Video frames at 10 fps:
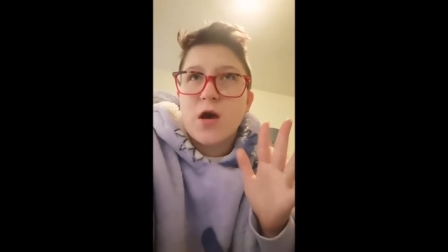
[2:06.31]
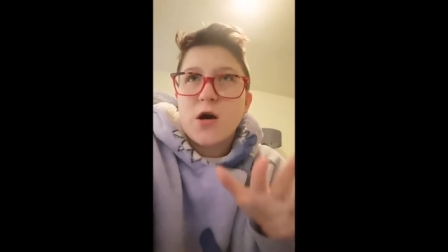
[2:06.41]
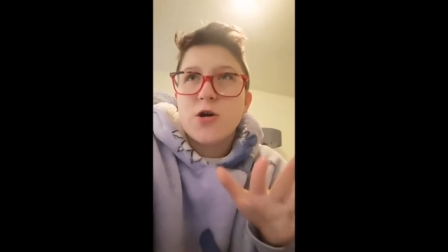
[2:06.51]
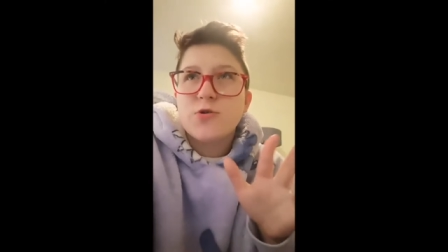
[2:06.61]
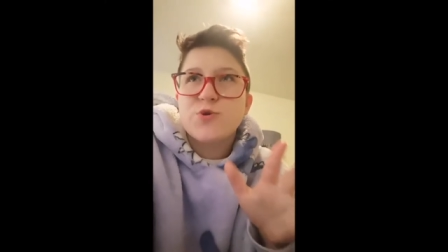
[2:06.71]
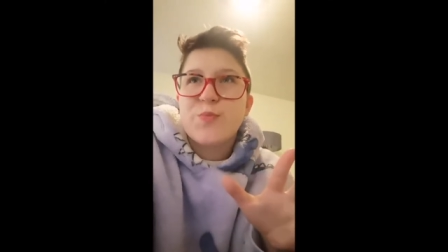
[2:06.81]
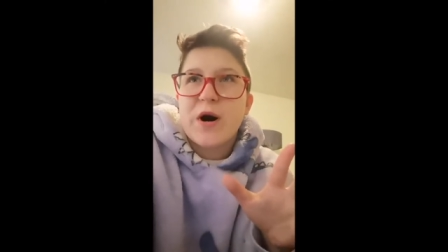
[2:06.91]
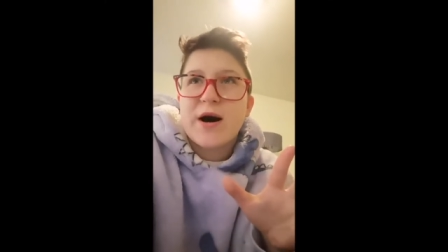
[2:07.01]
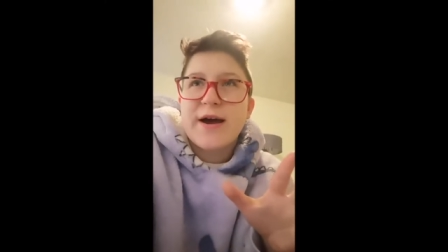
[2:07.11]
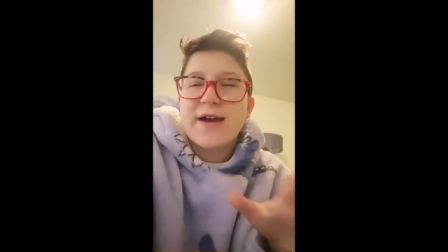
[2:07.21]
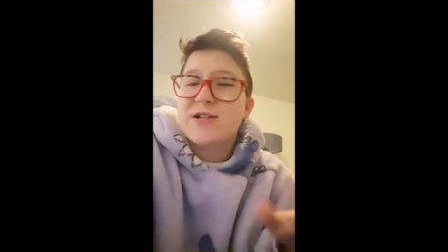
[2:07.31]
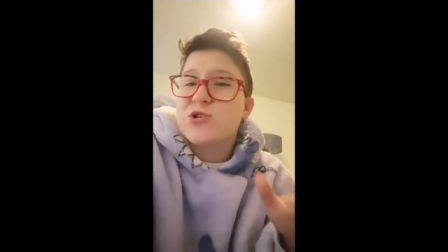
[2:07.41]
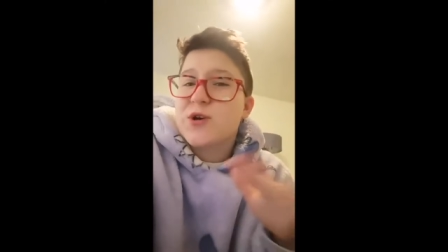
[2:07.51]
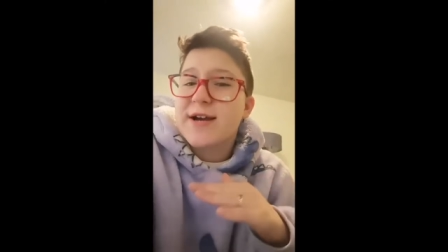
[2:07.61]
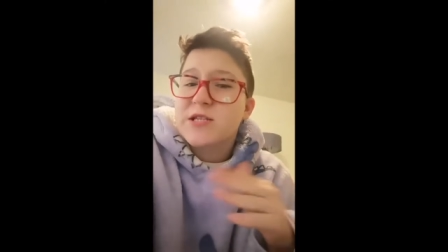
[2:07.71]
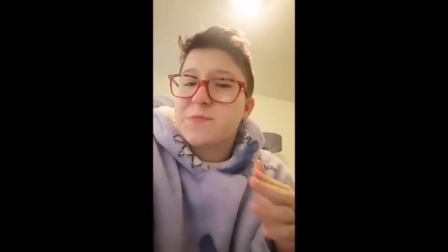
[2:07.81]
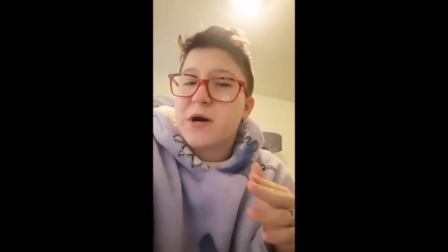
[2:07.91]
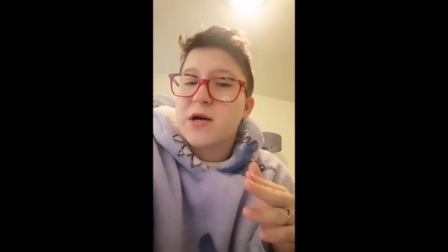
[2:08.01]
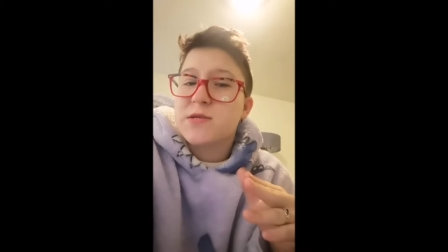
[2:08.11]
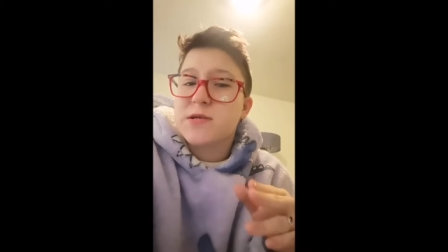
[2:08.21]
owned by a
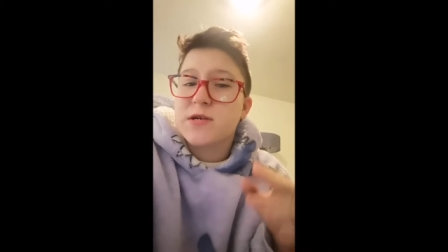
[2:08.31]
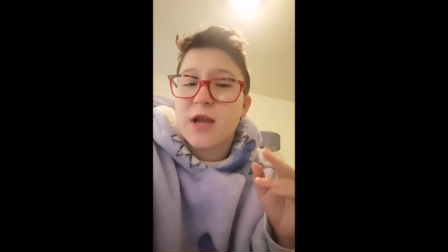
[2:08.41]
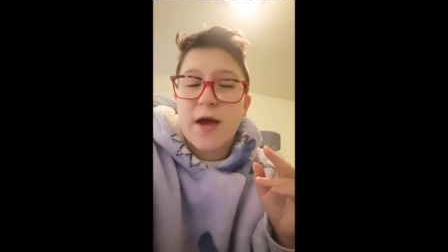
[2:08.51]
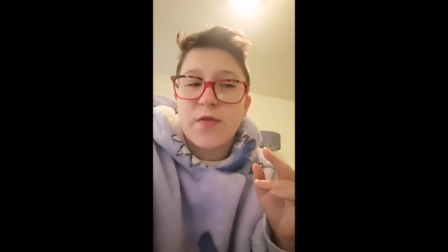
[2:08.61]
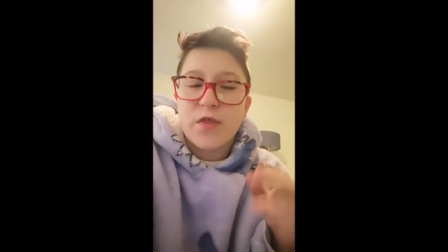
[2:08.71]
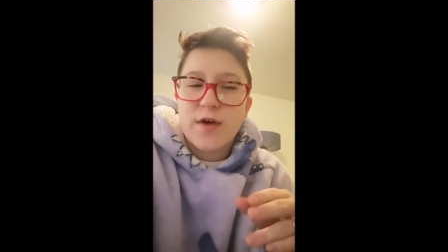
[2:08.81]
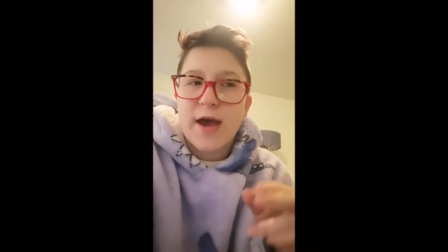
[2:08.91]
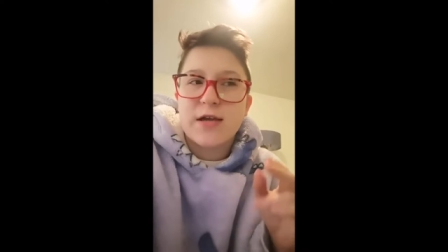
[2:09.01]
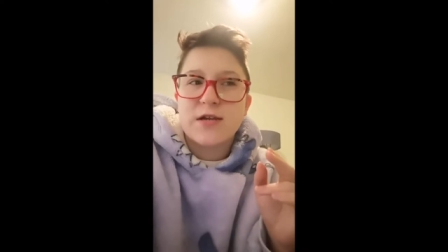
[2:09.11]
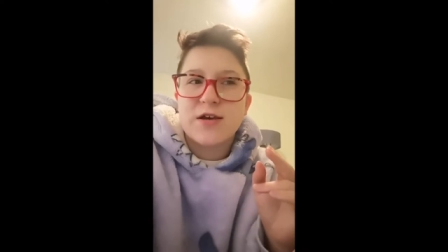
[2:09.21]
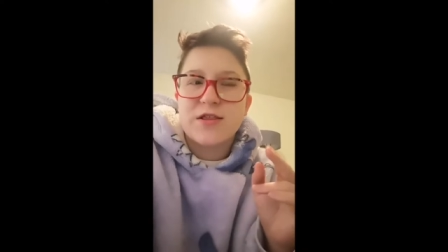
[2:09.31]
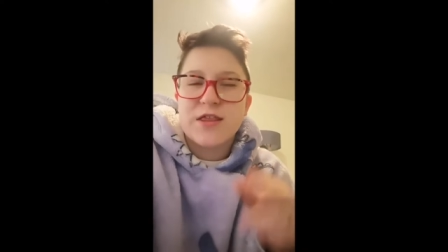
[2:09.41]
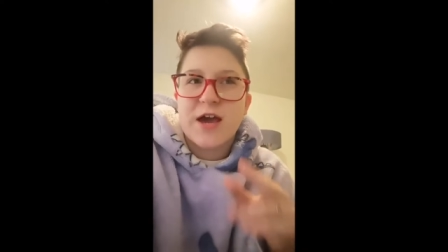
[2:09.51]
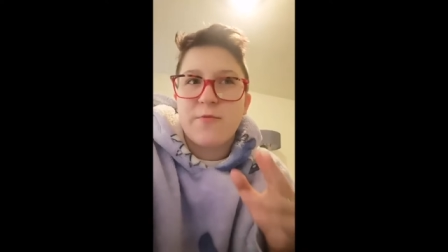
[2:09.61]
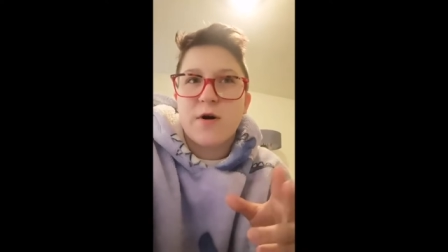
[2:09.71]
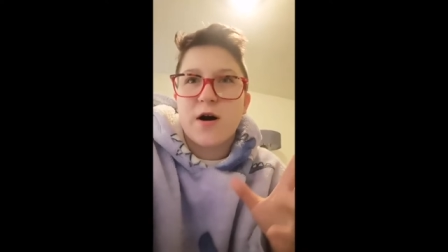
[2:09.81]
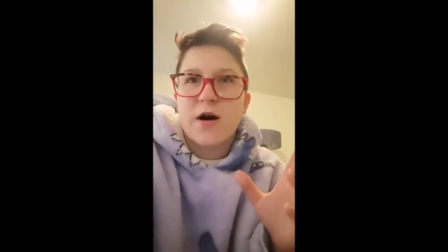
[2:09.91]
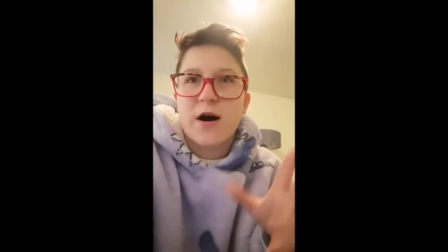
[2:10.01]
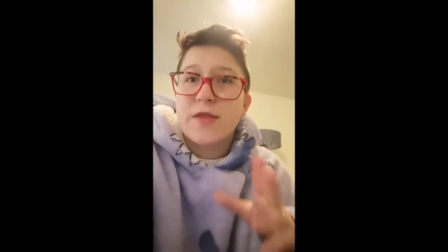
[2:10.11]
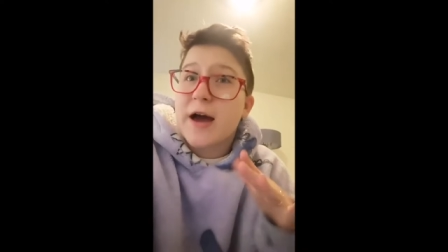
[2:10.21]
tradesperson and then they were
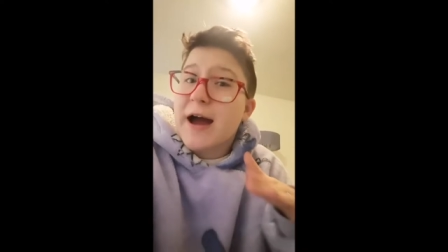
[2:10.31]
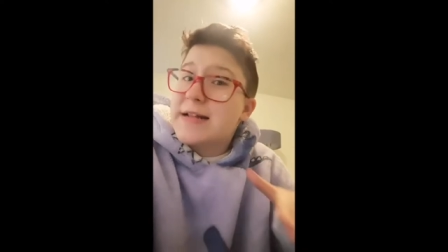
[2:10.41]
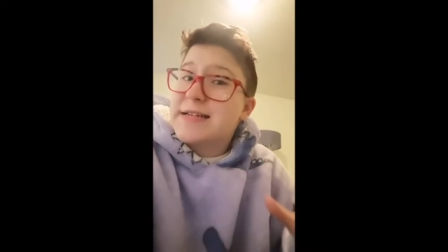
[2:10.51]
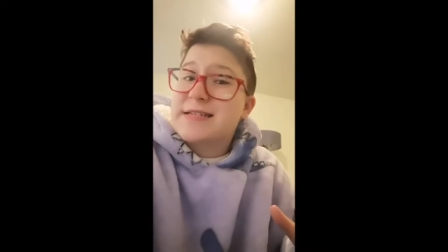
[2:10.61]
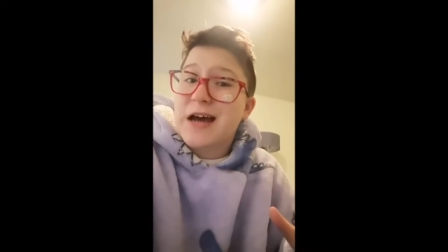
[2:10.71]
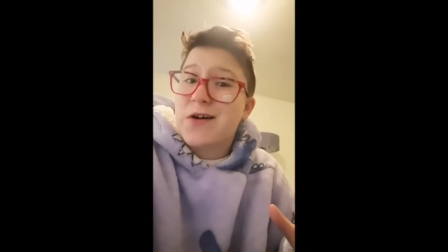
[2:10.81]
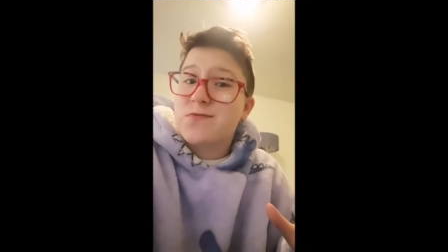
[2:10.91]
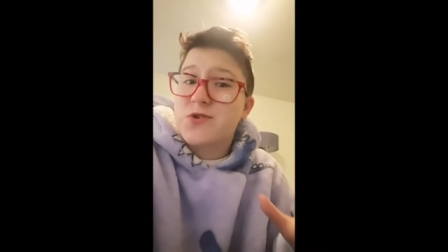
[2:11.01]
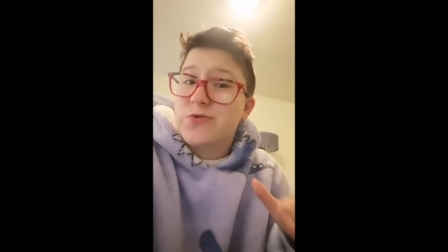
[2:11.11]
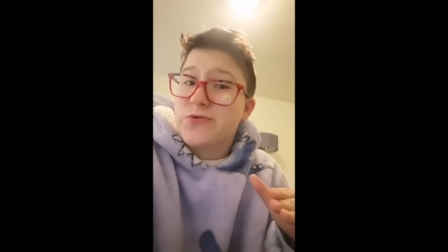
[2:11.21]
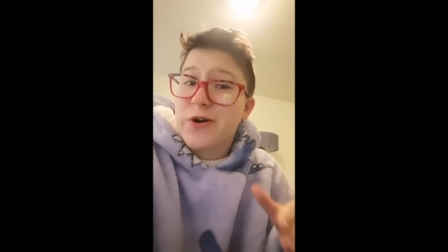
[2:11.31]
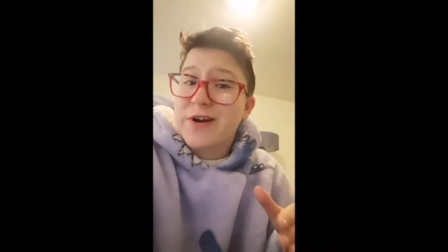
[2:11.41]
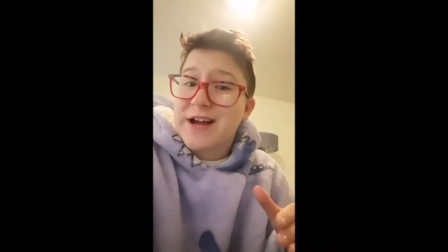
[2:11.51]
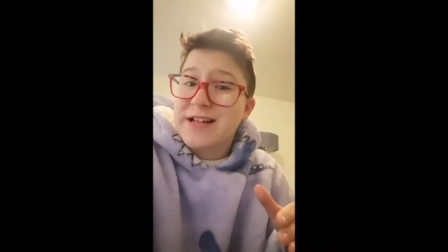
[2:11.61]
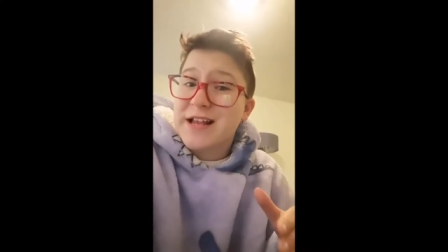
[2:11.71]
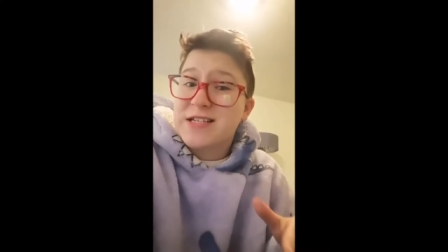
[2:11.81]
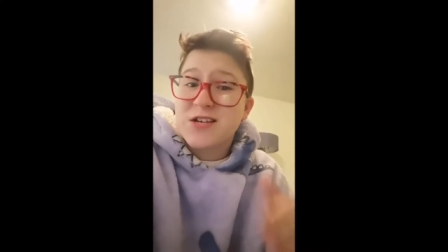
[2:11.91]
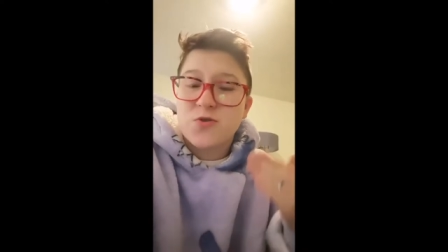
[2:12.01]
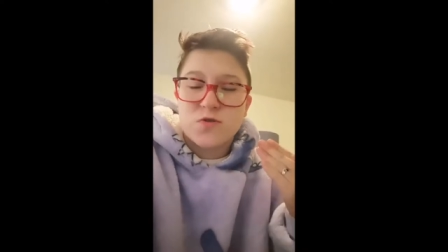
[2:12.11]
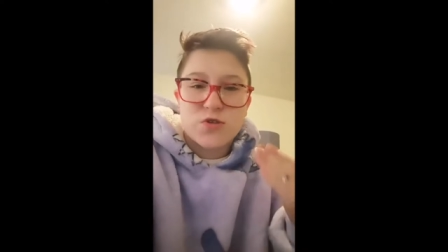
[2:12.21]
either handed down to a growing
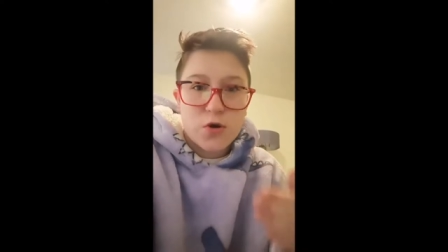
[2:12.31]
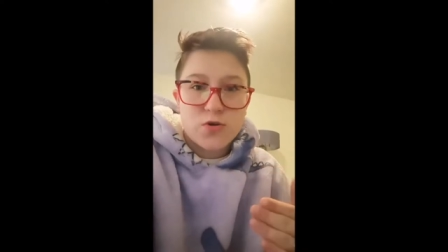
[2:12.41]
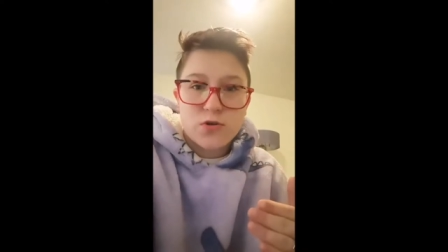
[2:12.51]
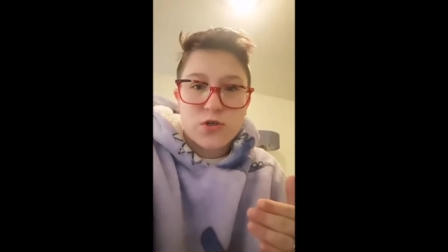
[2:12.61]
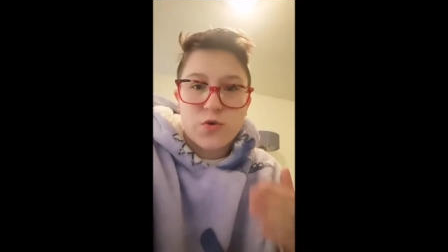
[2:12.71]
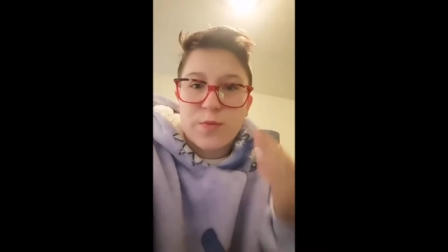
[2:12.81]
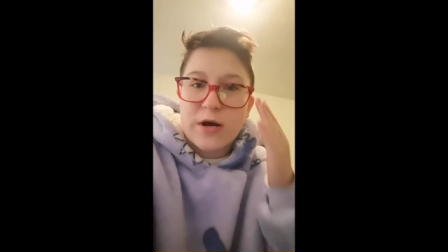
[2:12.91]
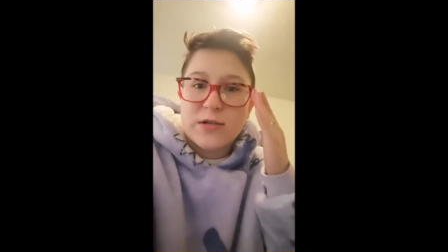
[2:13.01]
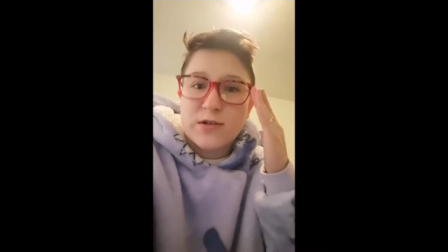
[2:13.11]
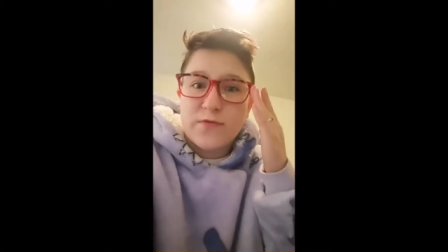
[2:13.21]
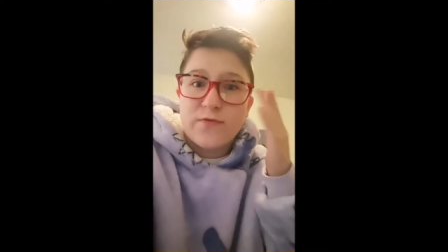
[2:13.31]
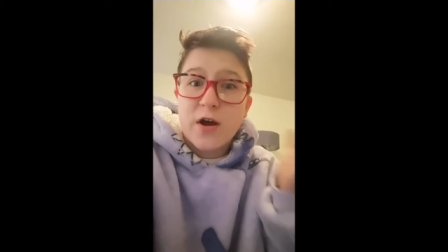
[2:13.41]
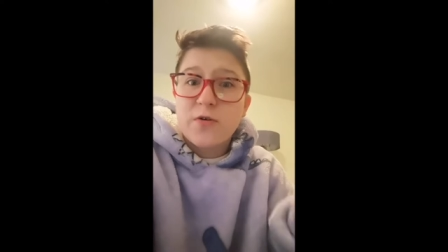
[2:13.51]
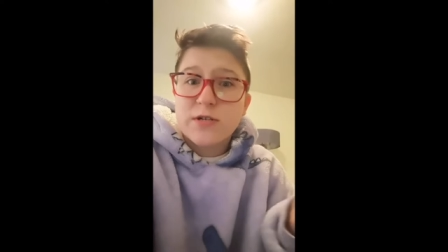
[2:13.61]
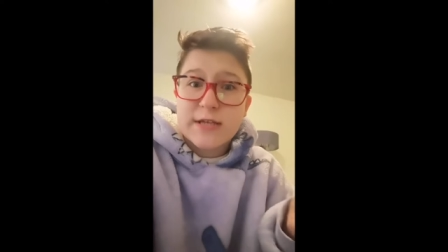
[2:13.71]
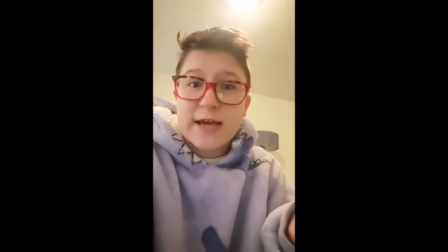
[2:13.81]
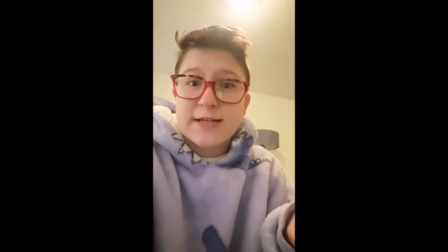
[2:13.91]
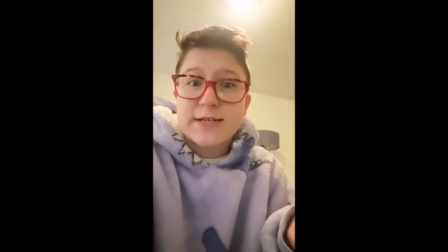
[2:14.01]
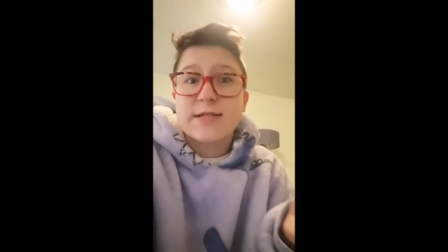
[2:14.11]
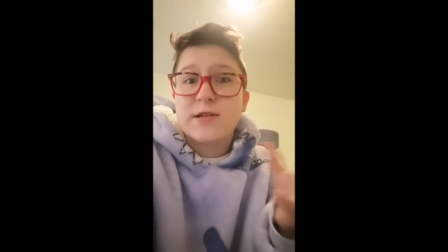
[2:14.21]
adolescent or sold on to a person of lower
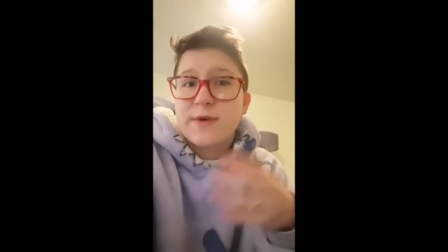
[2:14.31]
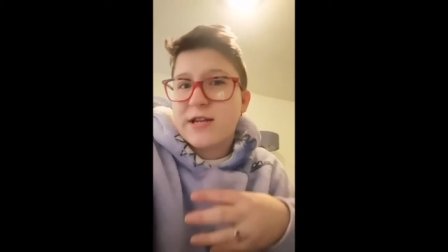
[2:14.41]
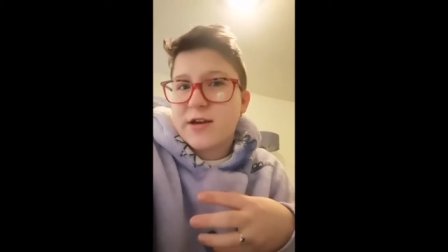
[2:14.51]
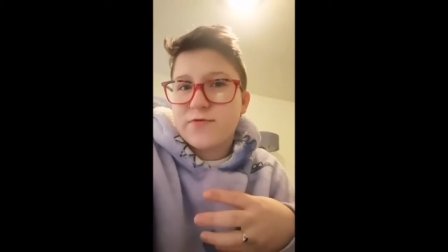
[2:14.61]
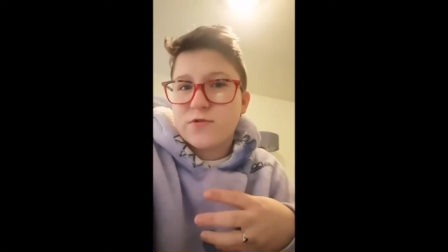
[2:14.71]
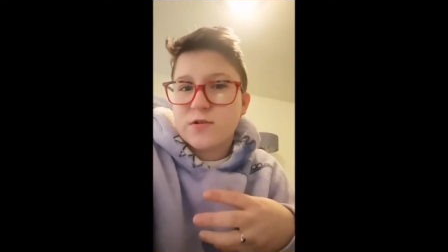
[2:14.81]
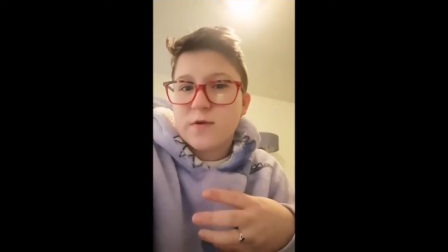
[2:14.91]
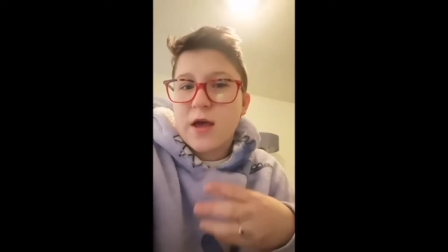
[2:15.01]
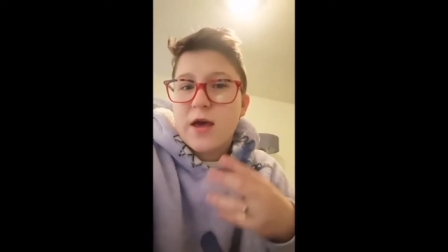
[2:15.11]
status in medieval